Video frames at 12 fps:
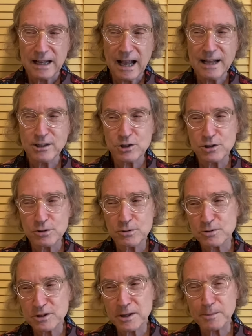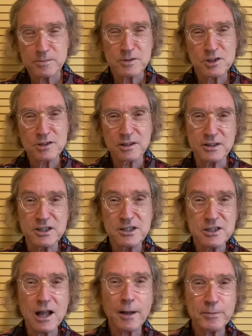And to some, at least
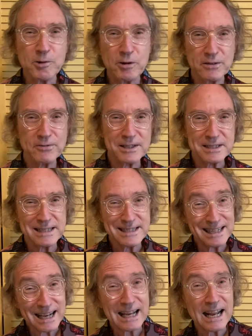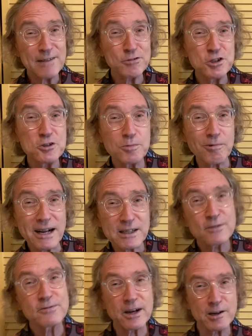snobby audiophiles, they say you gotta have tube
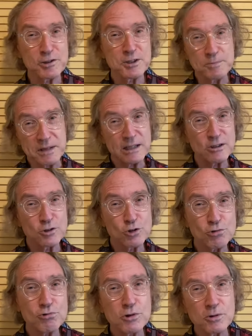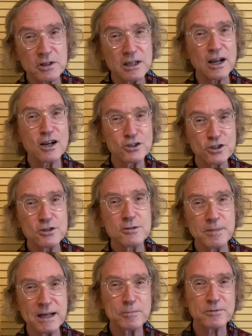rectifiers to be truly a
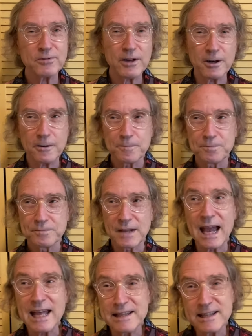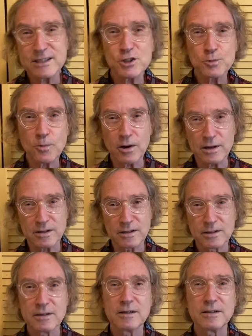tube amplifier. And this one
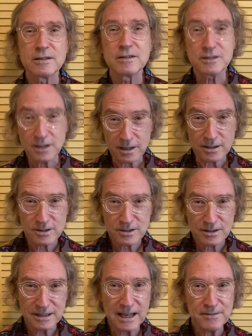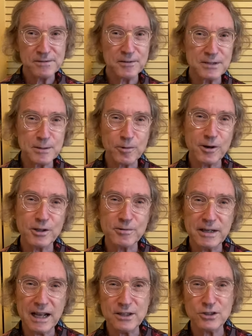does. The A50
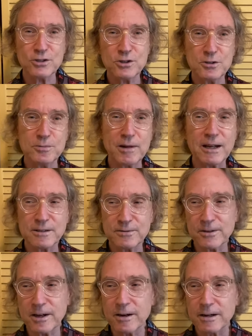MkIII has a tube rectifier.